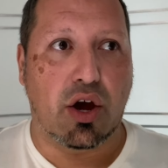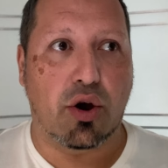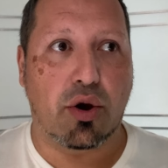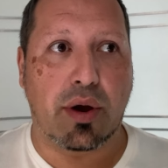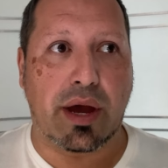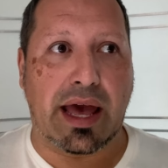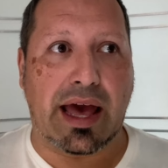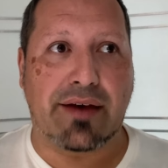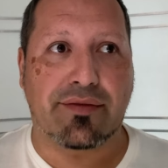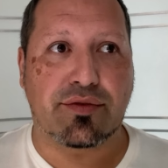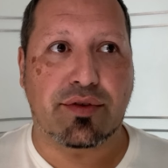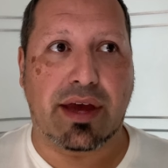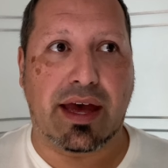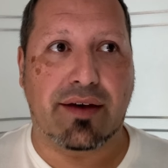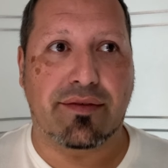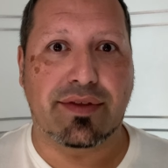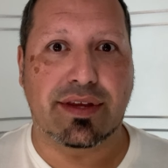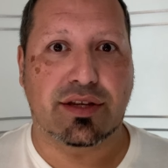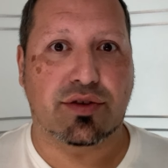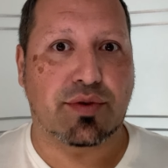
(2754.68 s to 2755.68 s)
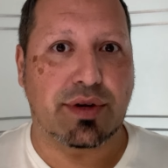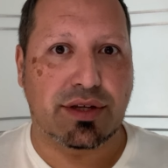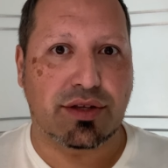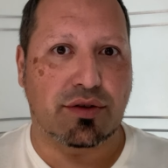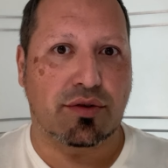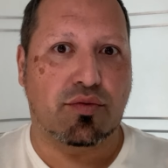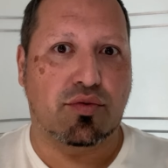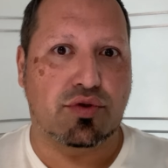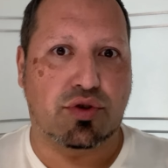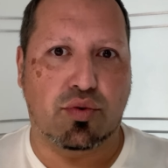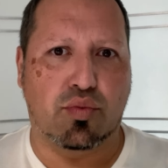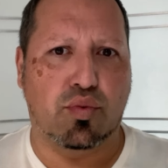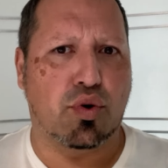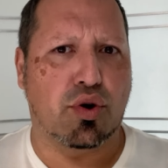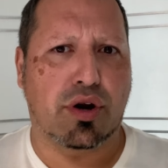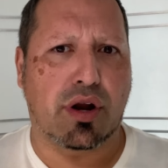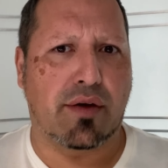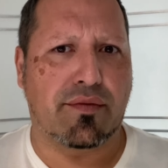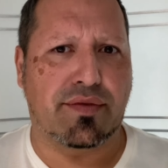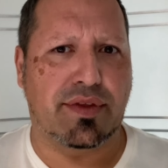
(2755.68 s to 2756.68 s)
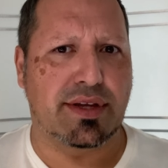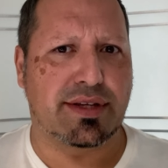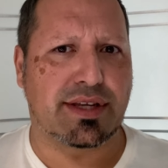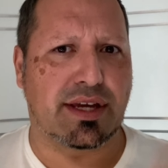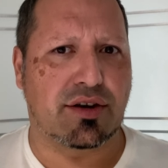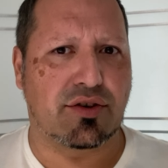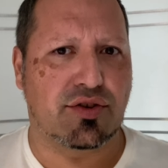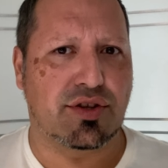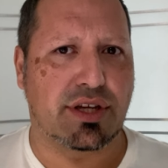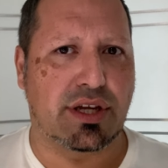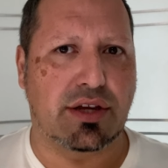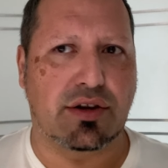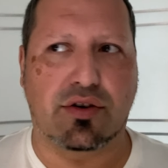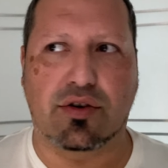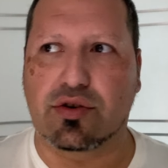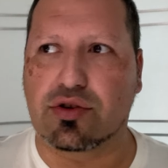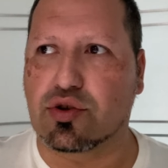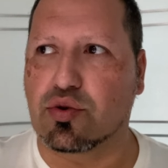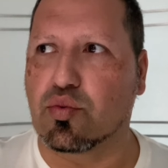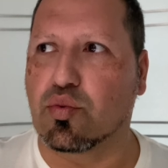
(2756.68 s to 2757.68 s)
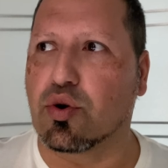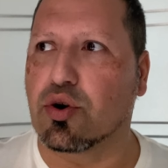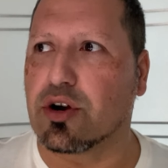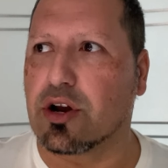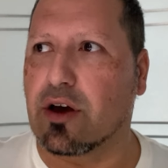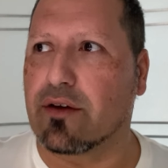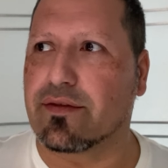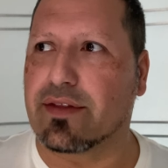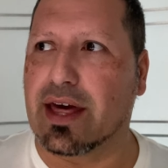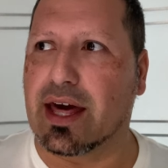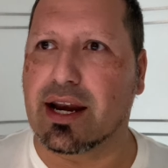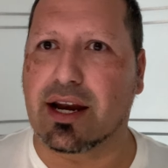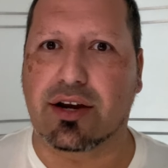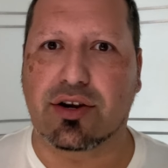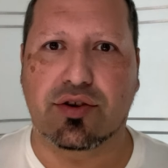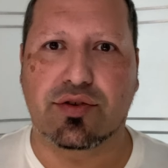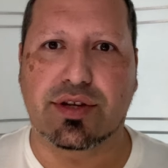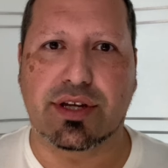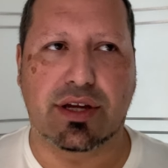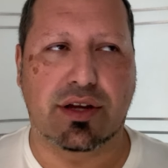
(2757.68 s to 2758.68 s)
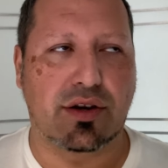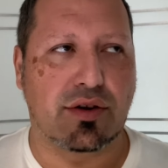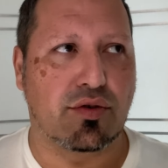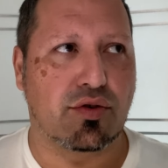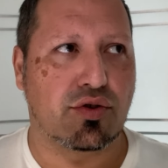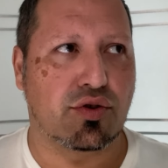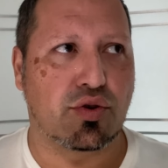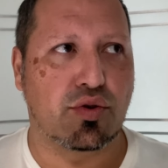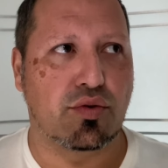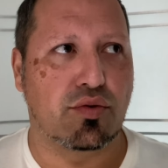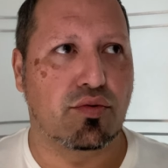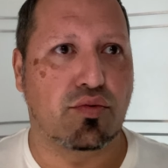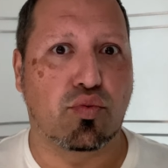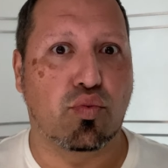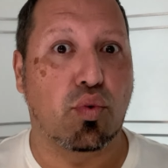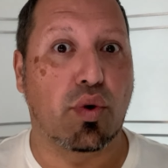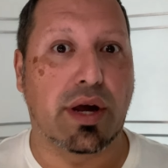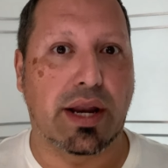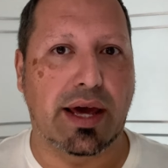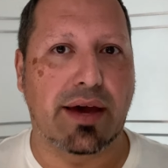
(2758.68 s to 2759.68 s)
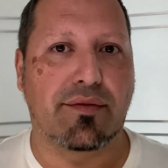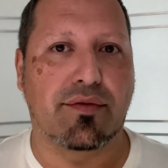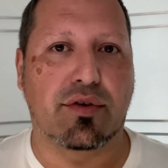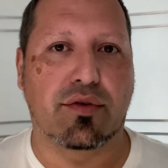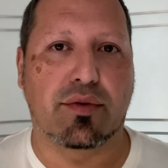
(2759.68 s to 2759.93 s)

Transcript: oh, I have to have this crystal to ward off this energy or to ward off that energy or to whatever,